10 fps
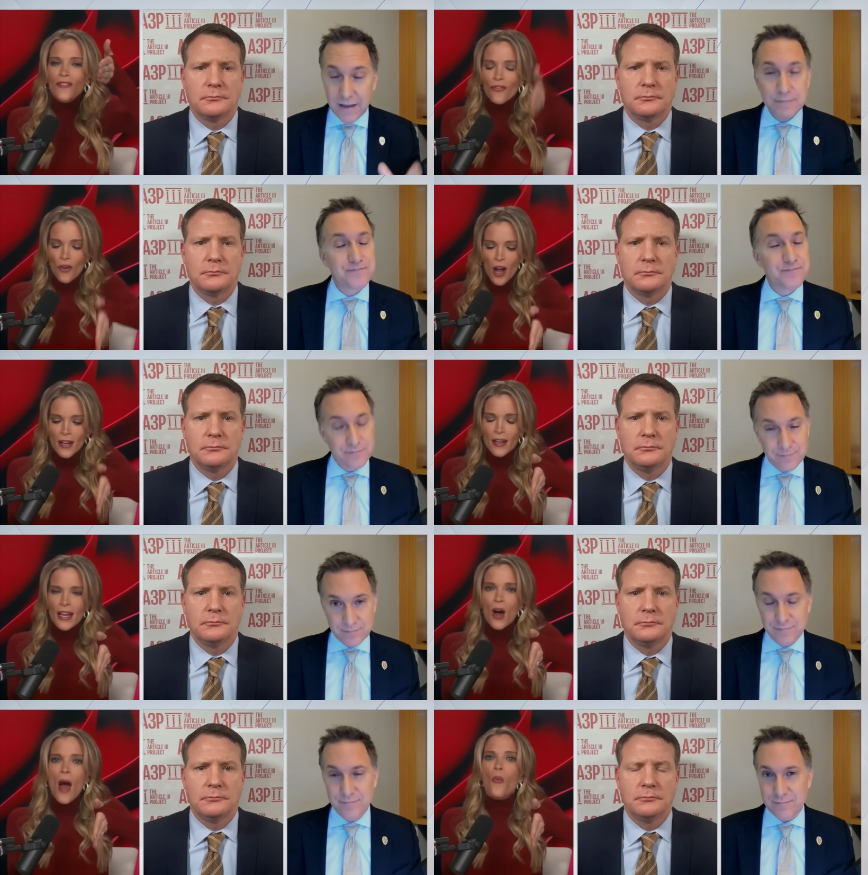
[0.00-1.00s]
Speaker 1: in front.
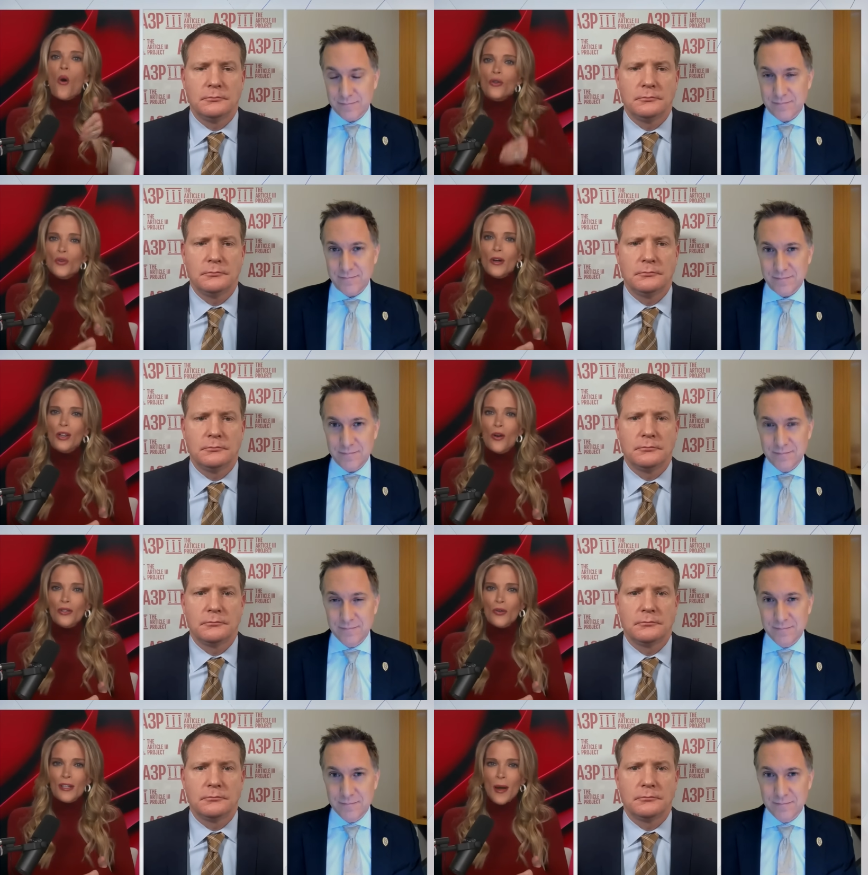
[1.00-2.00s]
I won't do a
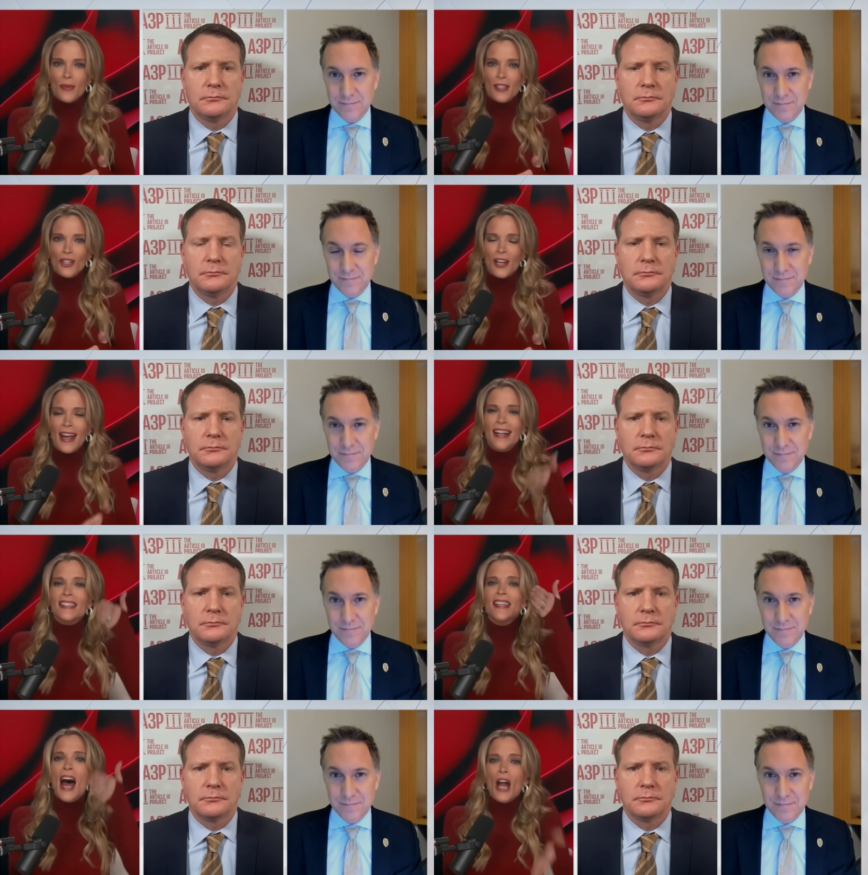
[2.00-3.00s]
closed door deposition.
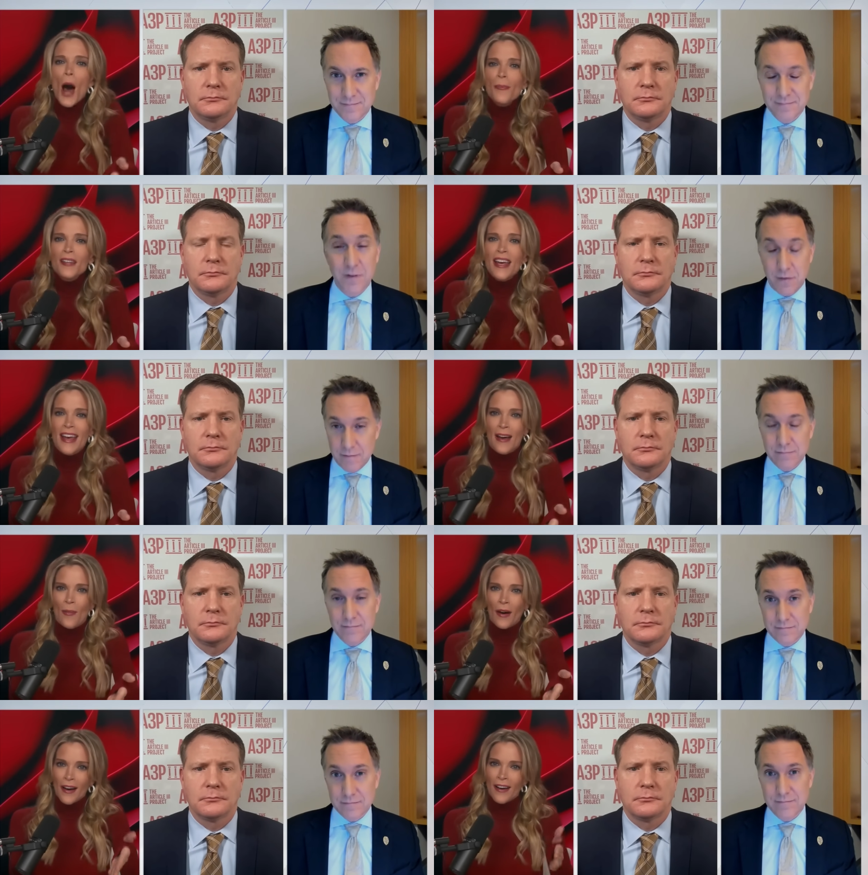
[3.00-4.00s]
It's not up to
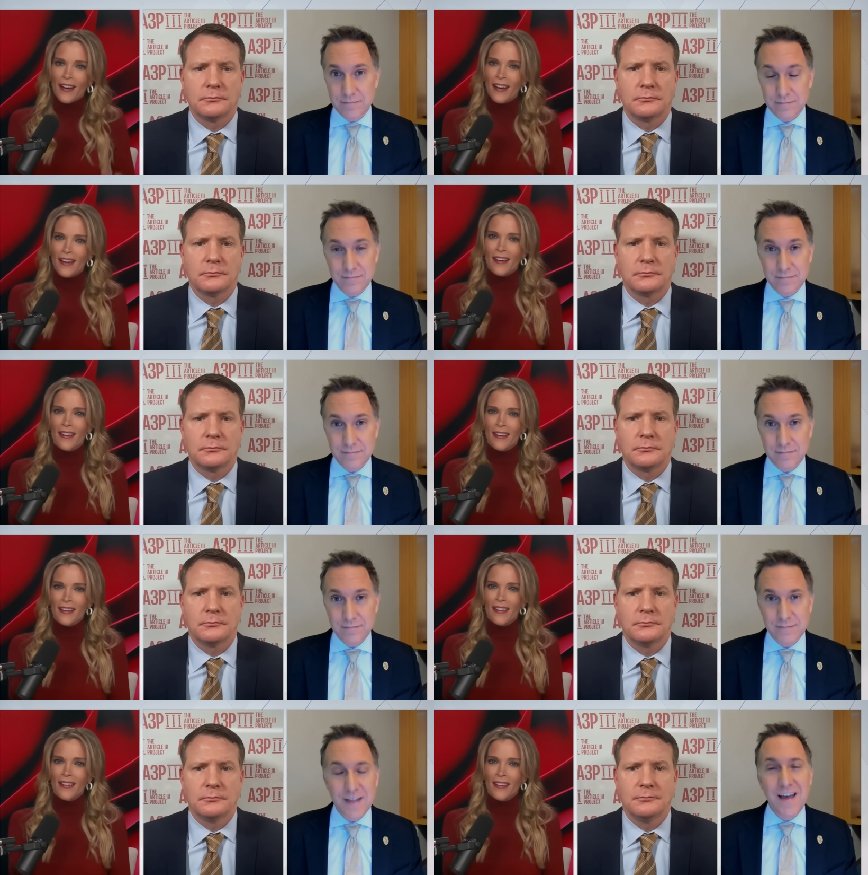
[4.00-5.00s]
him.
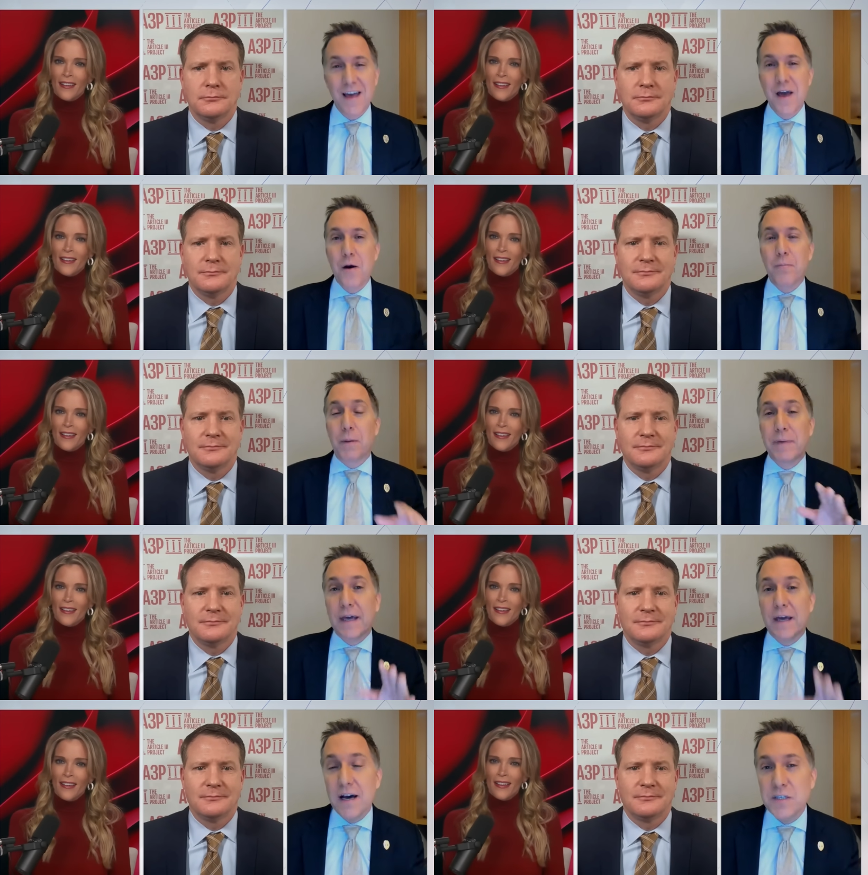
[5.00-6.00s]
Speaker 2: But
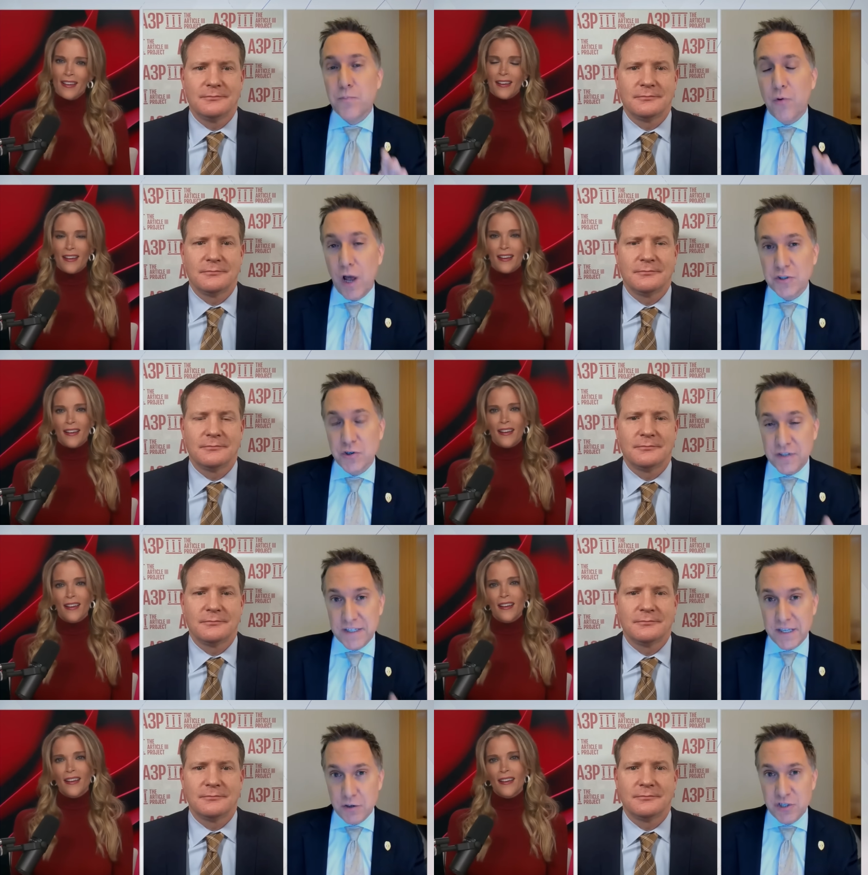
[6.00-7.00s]
because prosecutors at
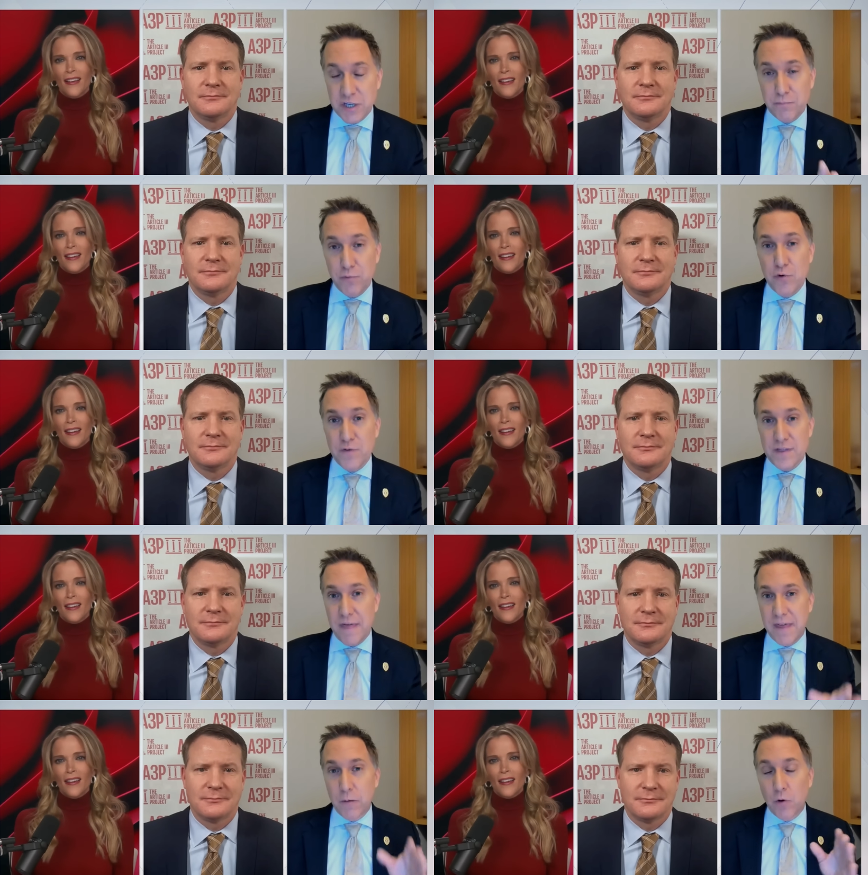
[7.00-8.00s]
D O J have proven that
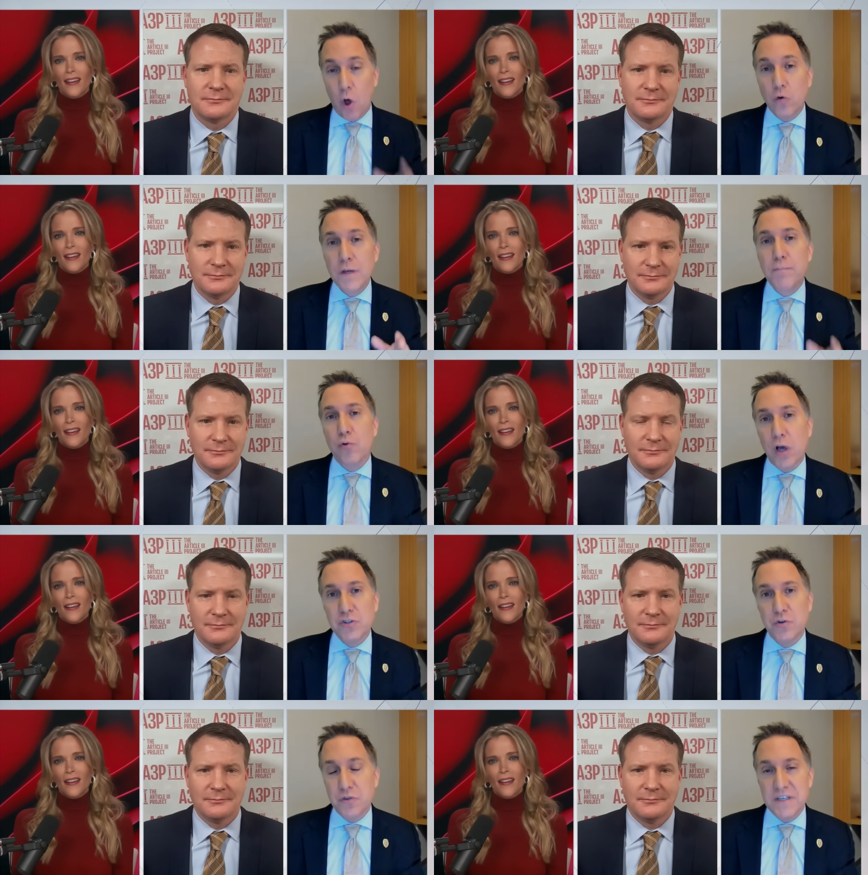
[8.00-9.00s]
they will only
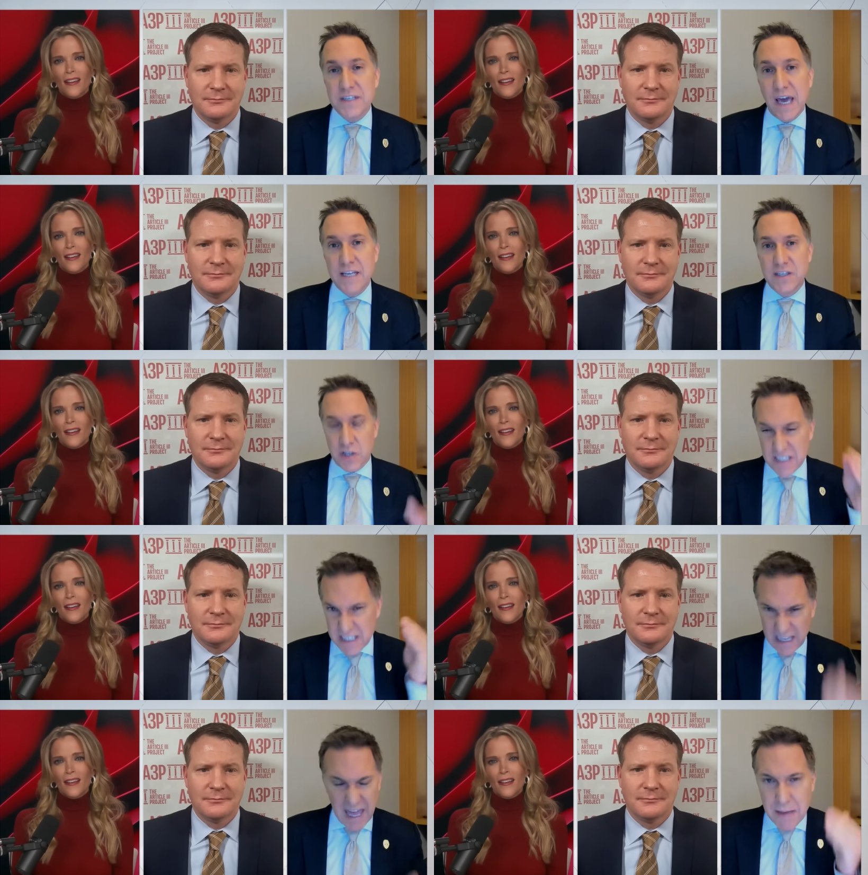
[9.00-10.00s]
prosecute these cases on
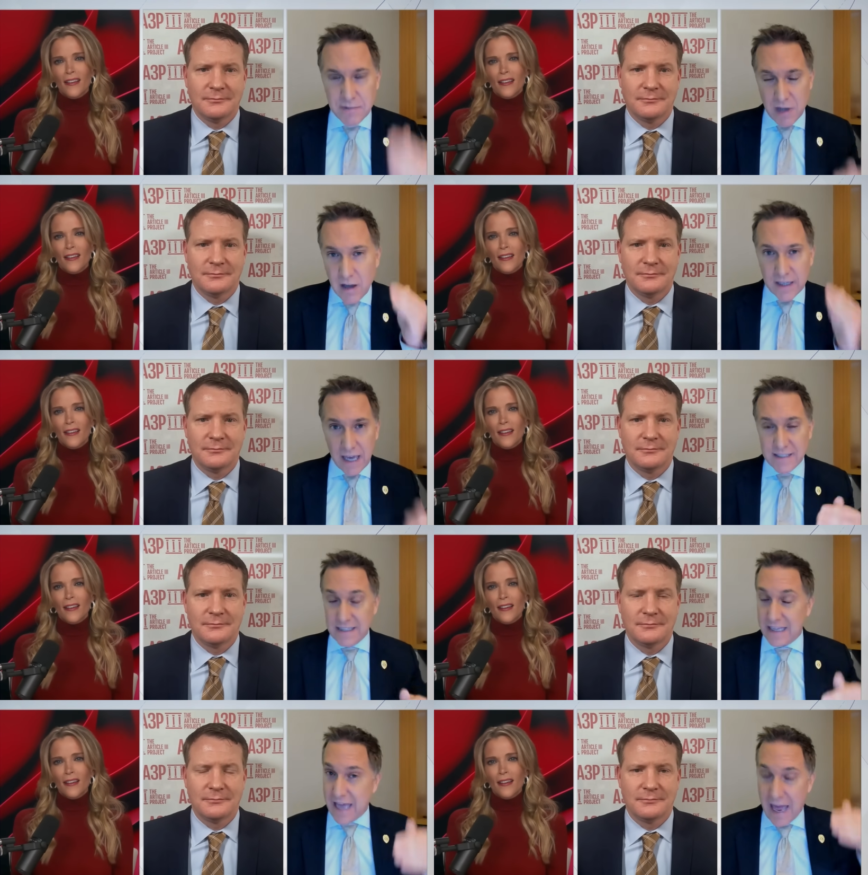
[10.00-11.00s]
slam dunk cases
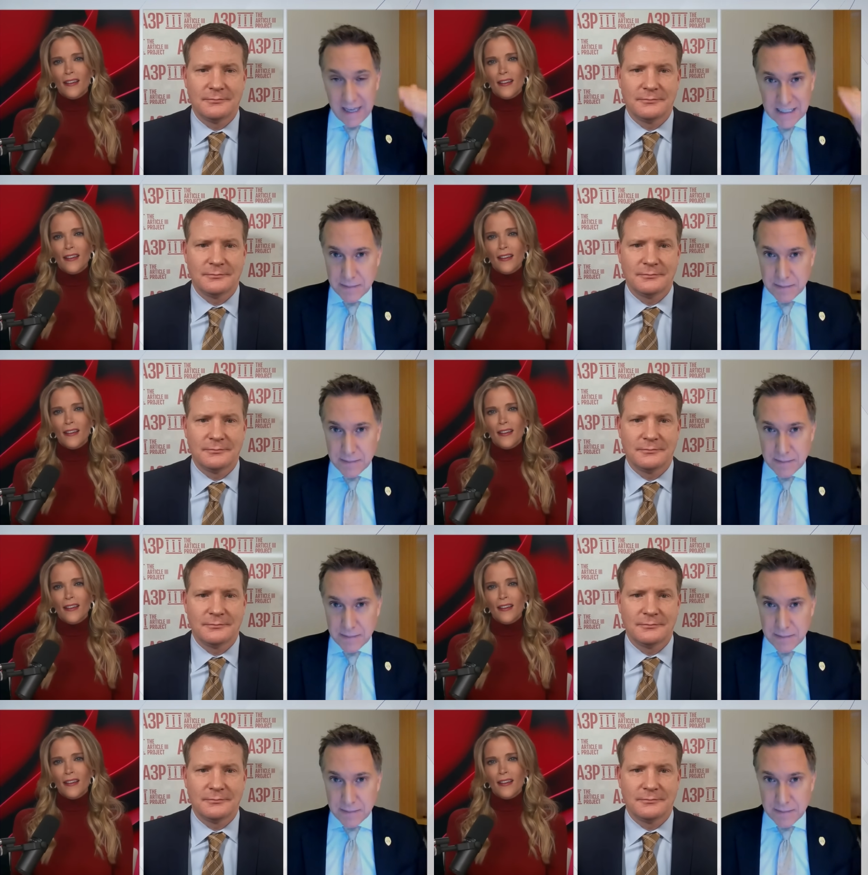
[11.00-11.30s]
like they had against